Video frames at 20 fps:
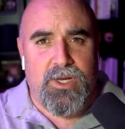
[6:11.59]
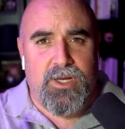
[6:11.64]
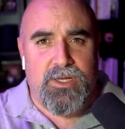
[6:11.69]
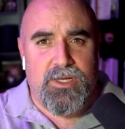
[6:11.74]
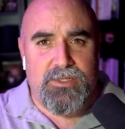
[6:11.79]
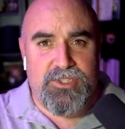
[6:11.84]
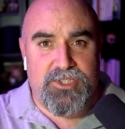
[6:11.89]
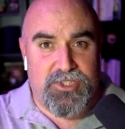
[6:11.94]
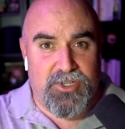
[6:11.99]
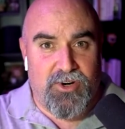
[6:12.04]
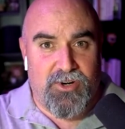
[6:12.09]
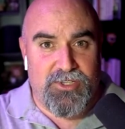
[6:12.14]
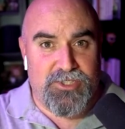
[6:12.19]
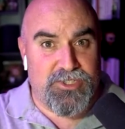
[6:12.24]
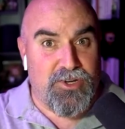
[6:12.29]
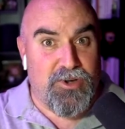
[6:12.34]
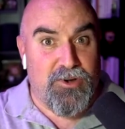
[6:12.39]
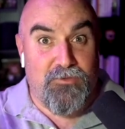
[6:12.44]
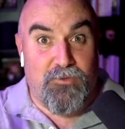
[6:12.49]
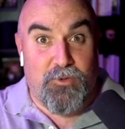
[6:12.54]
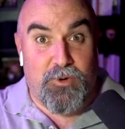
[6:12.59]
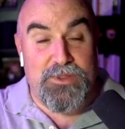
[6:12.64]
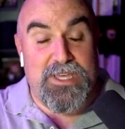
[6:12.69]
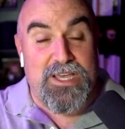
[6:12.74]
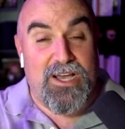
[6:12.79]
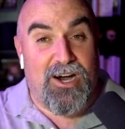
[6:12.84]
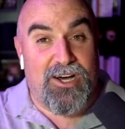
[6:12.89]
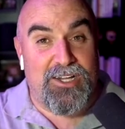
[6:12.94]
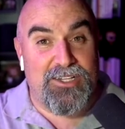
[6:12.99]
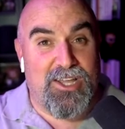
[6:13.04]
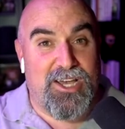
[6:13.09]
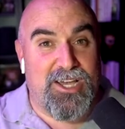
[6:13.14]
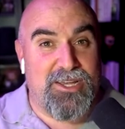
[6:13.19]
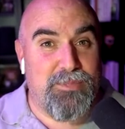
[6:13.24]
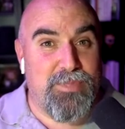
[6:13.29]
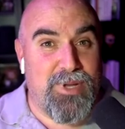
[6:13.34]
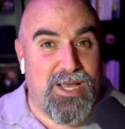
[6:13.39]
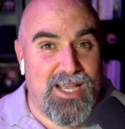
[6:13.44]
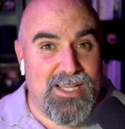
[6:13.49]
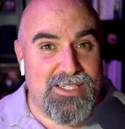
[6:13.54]
church, for the online
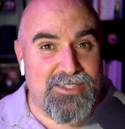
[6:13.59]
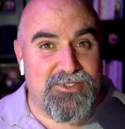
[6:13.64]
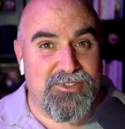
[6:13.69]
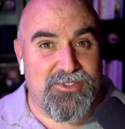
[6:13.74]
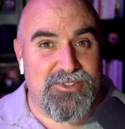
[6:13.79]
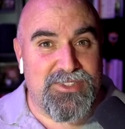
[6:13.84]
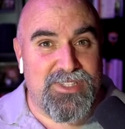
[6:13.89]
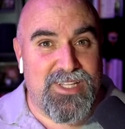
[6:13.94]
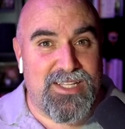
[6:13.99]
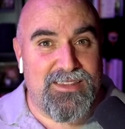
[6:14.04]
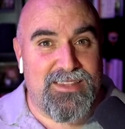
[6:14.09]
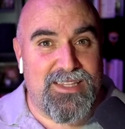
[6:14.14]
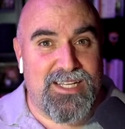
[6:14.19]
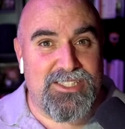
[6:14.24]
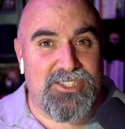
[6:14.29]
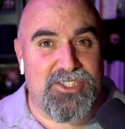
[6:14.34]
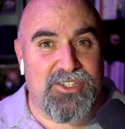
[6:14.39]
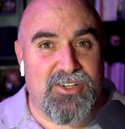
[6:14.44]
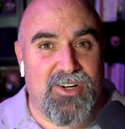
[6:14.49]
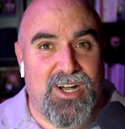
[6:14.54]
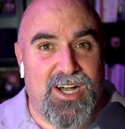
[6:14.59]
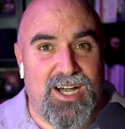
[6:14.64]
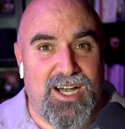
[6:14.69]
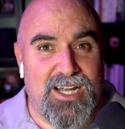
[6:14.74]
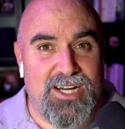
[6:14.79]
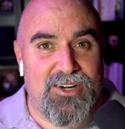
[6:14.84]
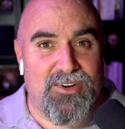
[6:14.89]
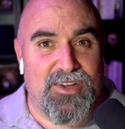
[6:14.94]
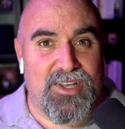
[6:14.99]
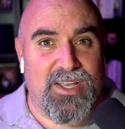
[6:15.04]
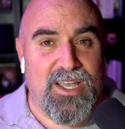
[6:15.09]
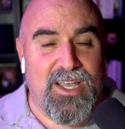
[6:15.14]
pastors that you're hiring,